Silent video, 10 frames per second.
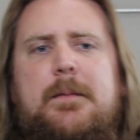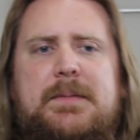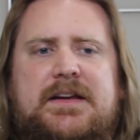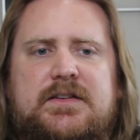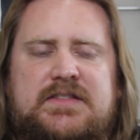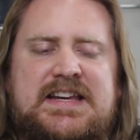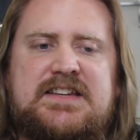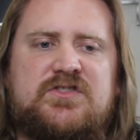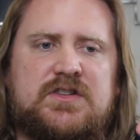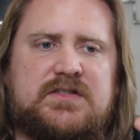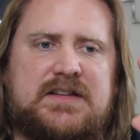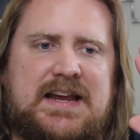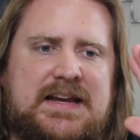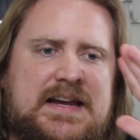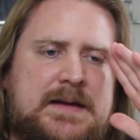because
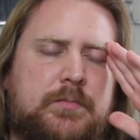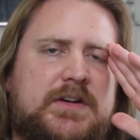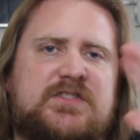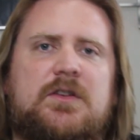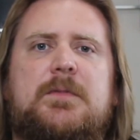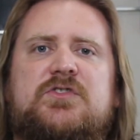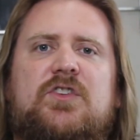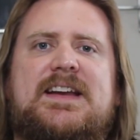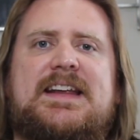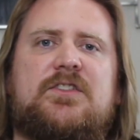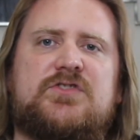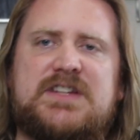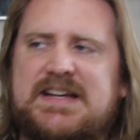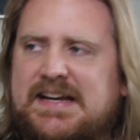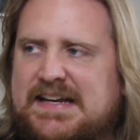he brings so much great
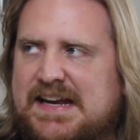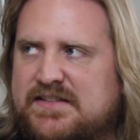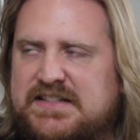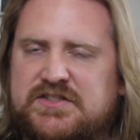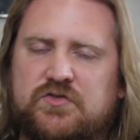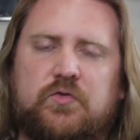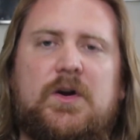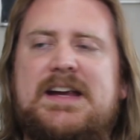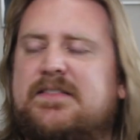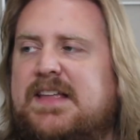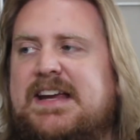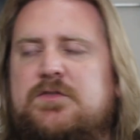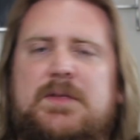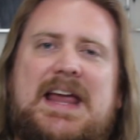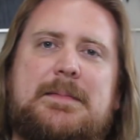energy, and he has these great
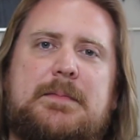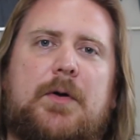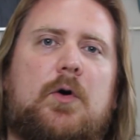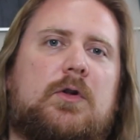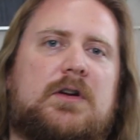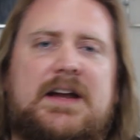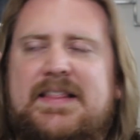things with Amy Poehler,